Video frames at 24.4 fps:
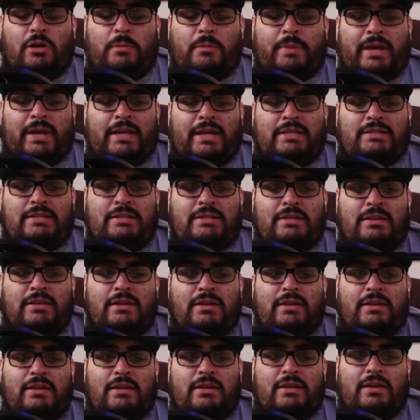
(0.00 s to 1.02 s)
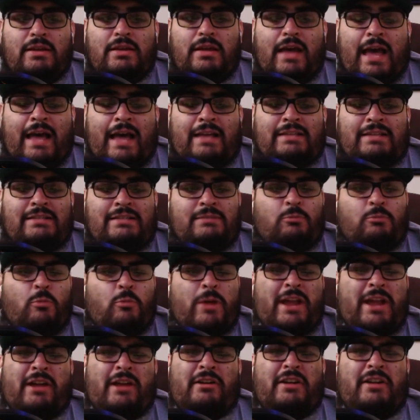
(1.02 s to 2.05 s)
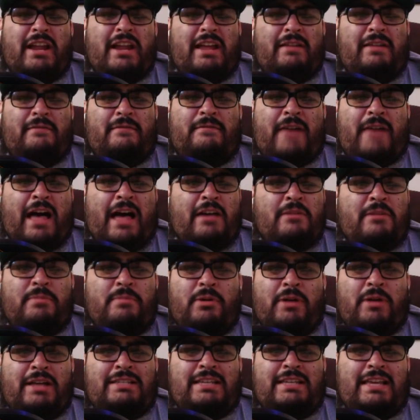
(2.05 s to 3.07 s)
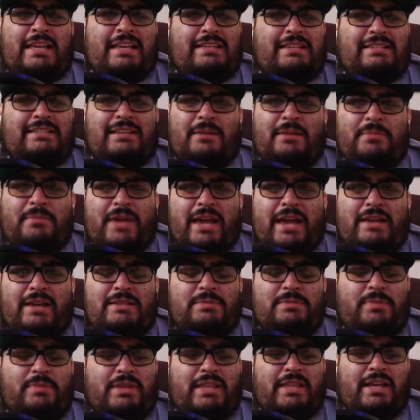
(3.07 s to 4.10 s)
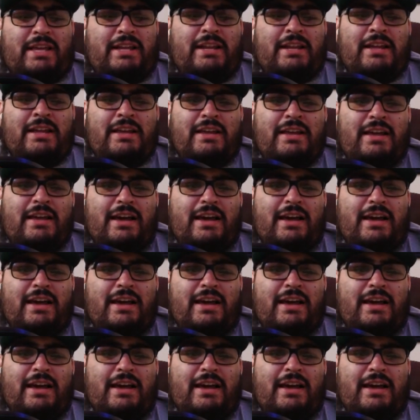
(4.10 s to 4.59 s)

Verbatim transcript: Lopez, as weird and valuable as he is some games, but then